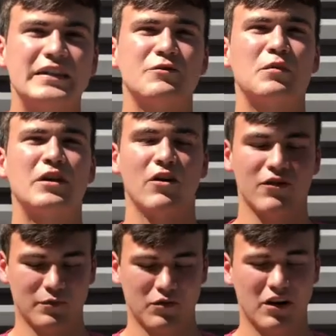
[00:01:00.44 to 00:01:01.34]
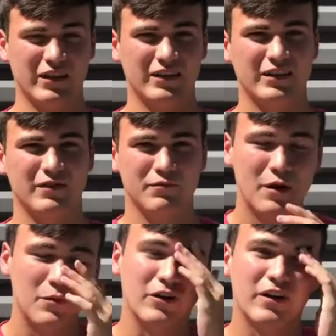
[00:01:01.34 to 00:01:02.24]
Spend it all on the product.
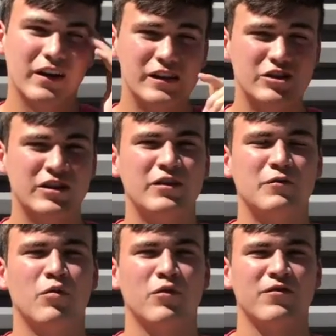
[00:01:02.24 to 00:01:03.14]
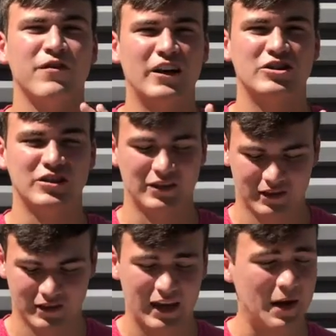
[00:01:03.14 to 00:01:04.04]
Remember, engineered perfection
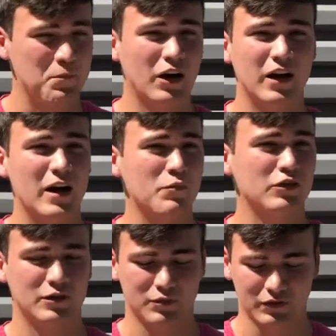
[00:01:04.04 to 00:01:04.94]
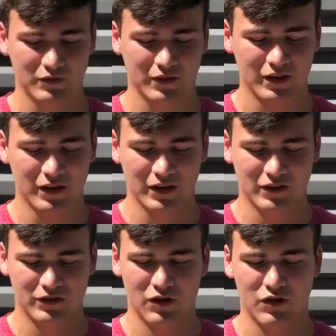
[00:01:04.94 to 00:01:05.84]
can't break a cup with a spoon.
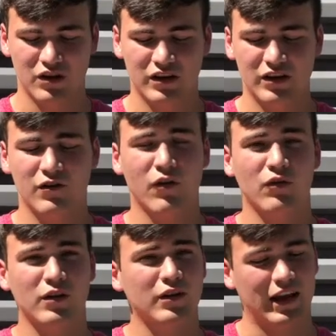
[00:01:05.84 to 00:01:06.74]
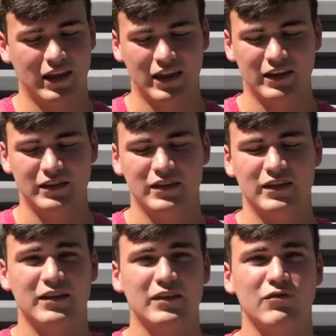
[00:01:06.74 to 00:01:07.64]
So you can either hold it like this,
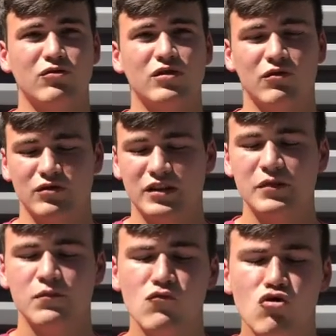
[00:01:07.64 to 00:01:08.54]
little little tea,